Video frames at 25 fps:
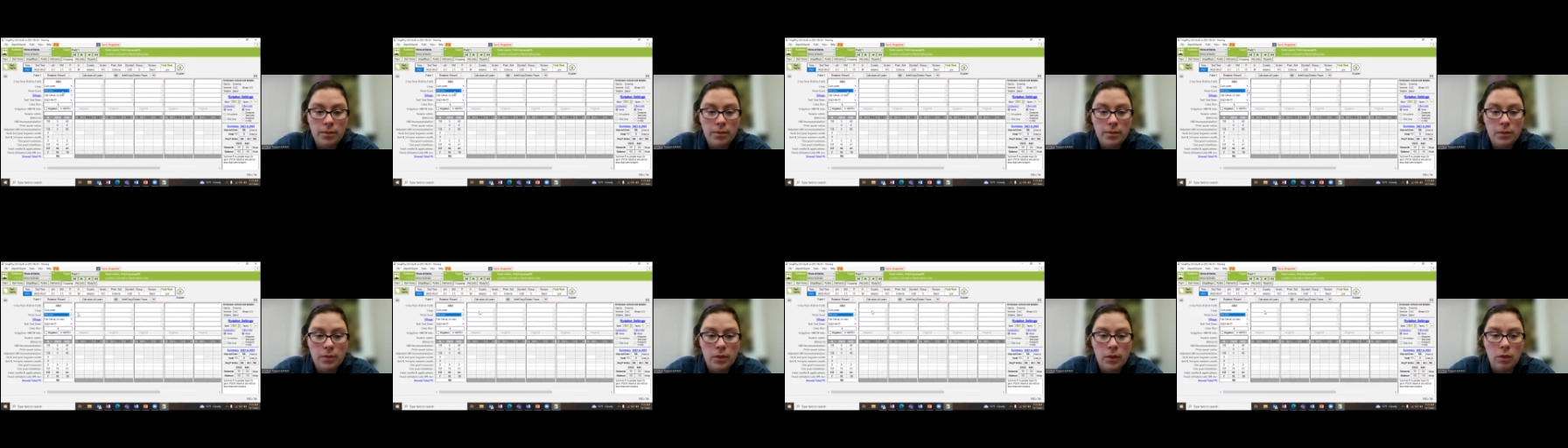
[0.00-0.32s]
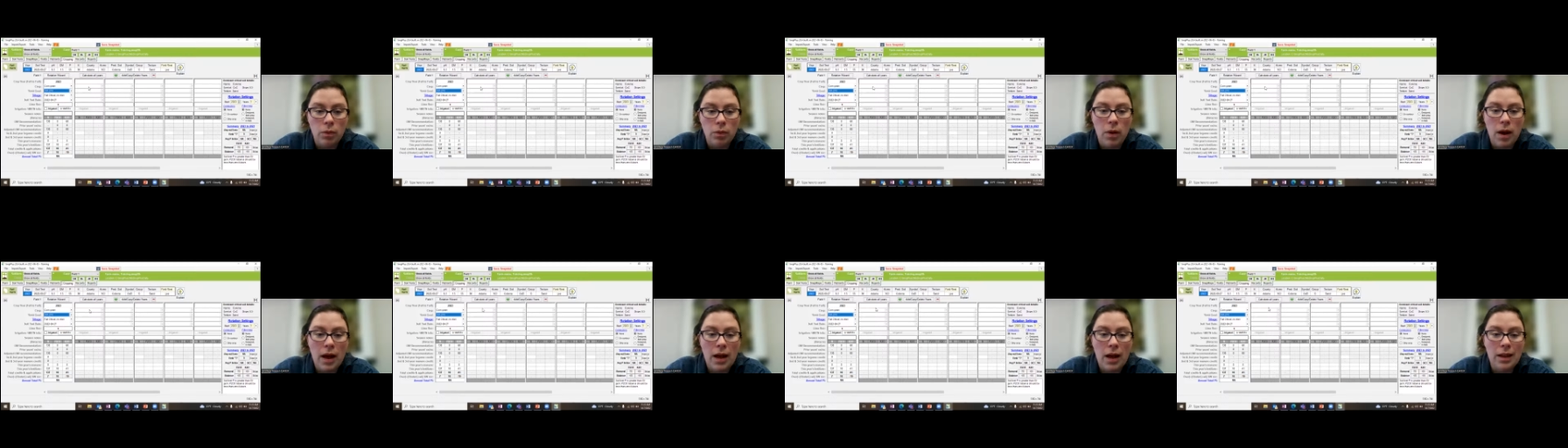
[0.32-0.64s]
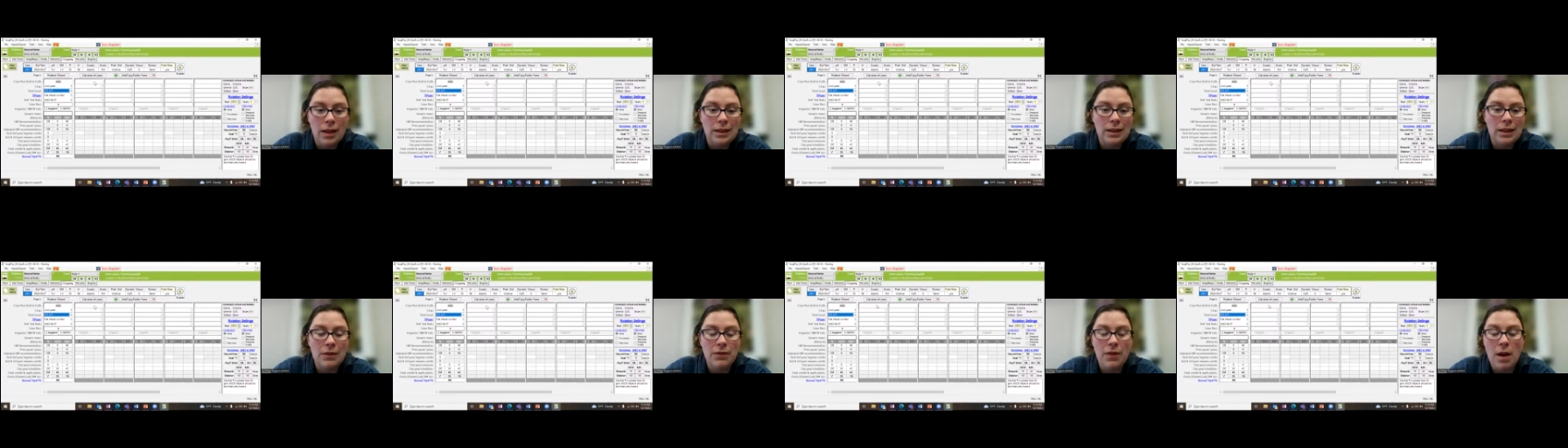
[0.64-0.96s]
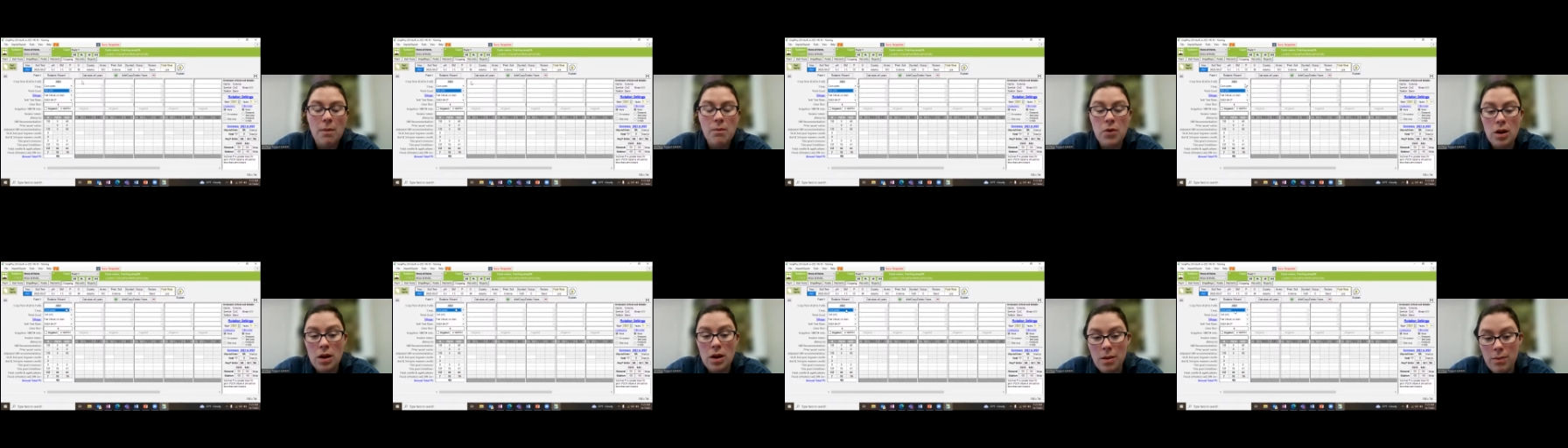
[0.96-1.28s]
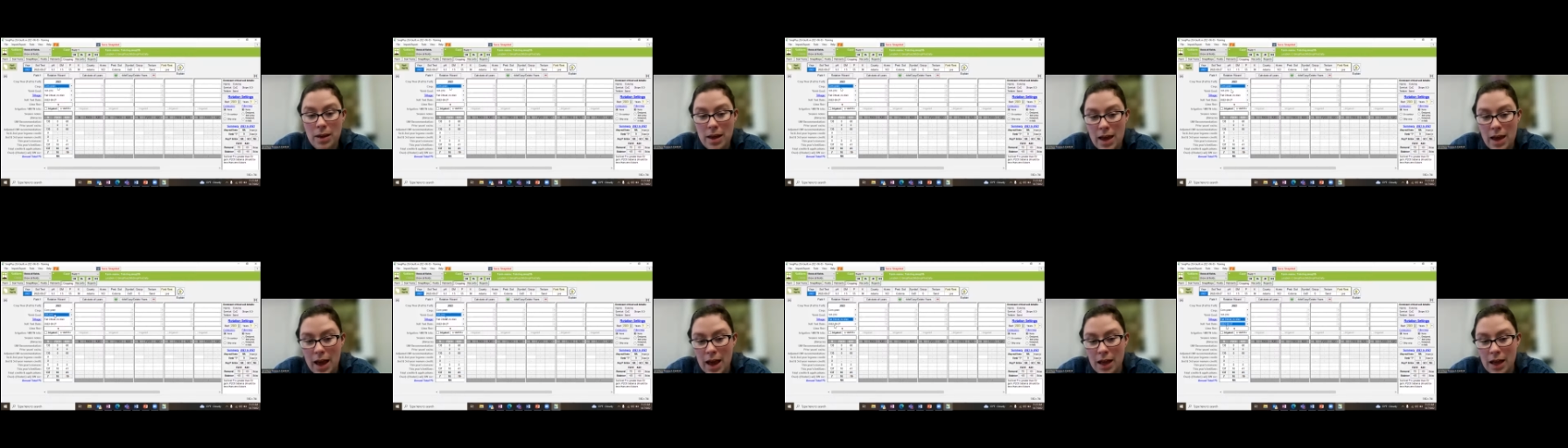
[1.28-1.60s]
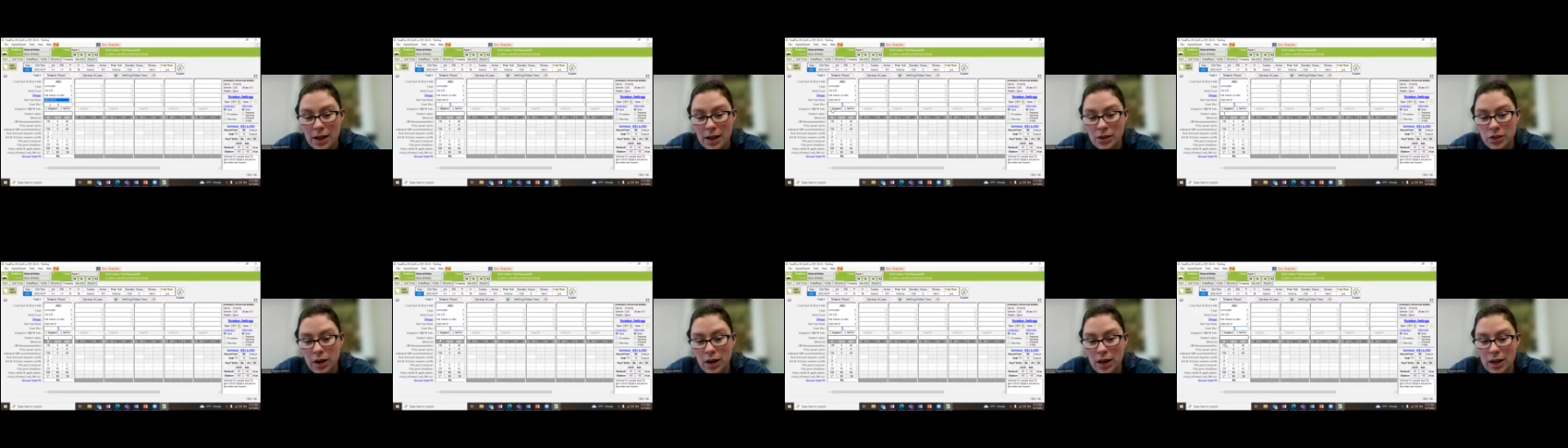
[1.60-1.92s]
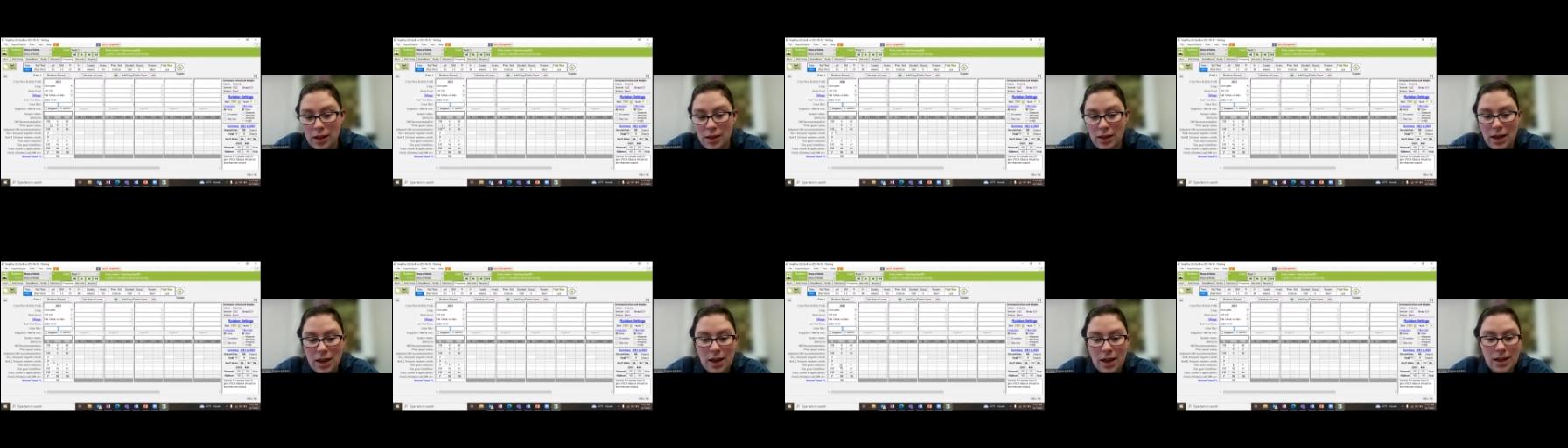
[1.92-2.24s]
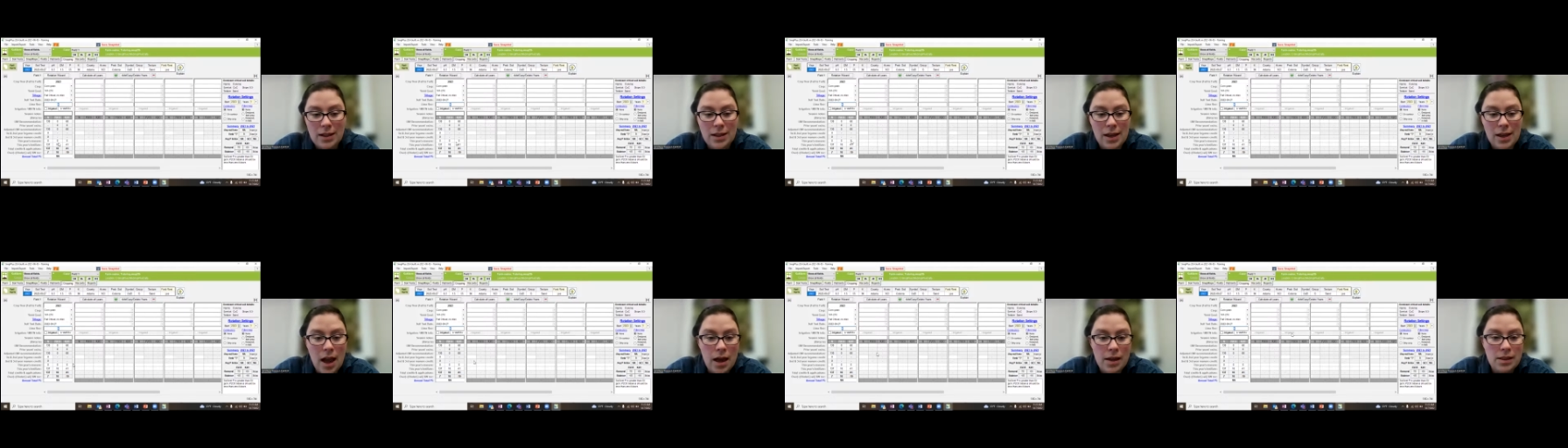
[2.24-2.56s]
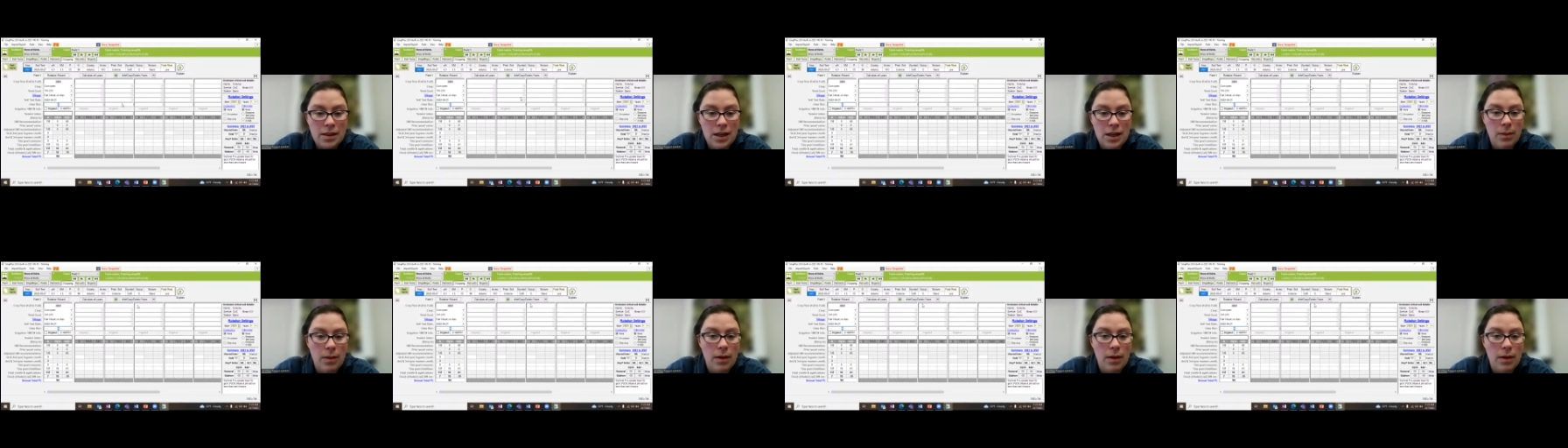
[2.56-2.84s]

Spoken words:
Well, if I'm going to be entering in the exact same